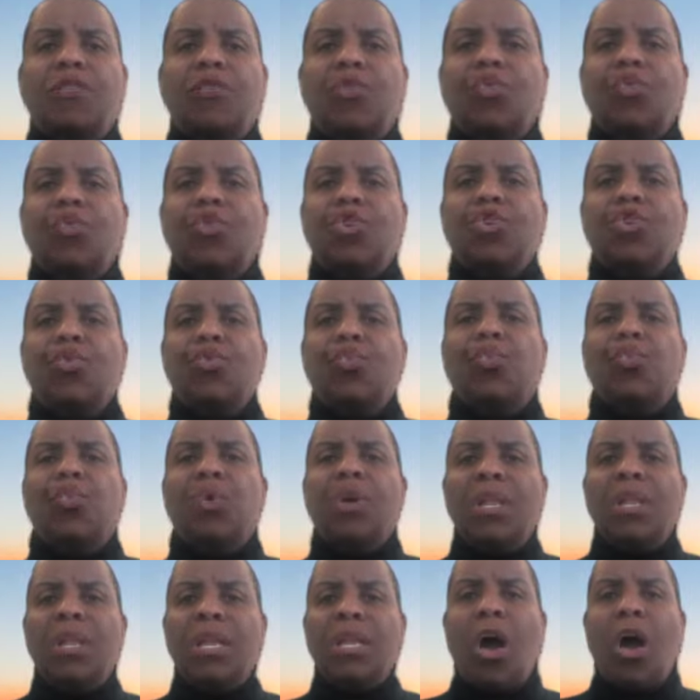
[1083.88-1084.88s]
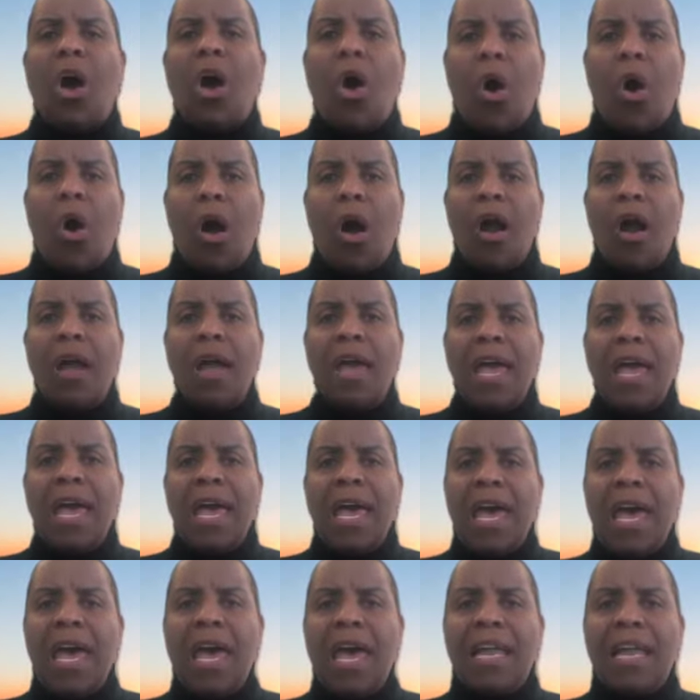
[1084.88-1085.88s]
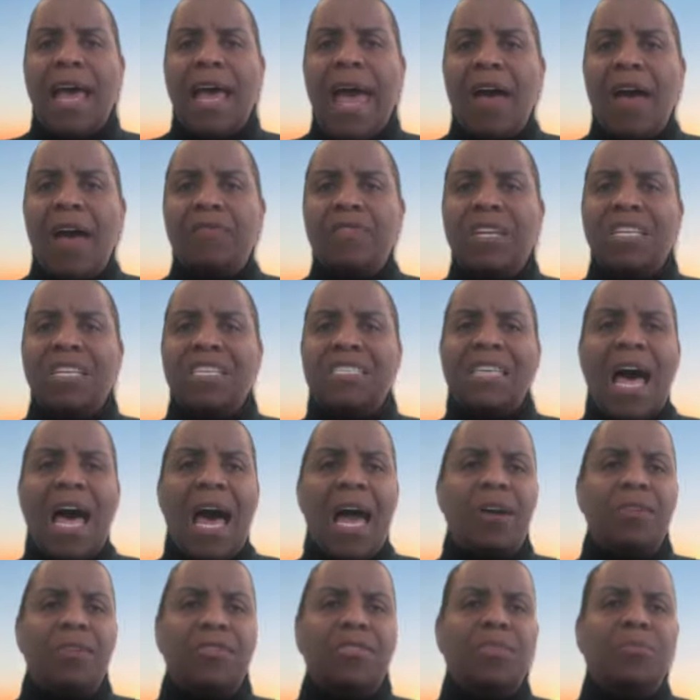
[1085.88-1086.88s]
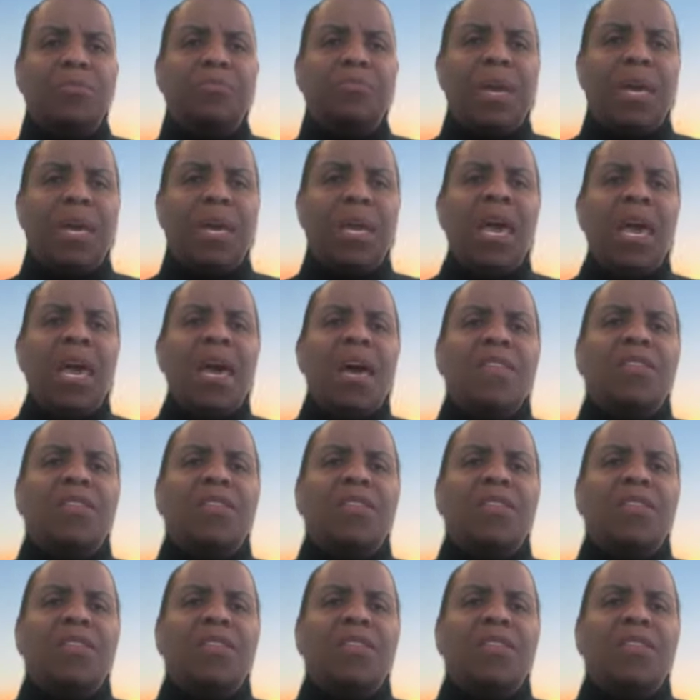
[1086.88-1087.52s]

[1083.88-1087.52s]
who you really are and have the desire to be.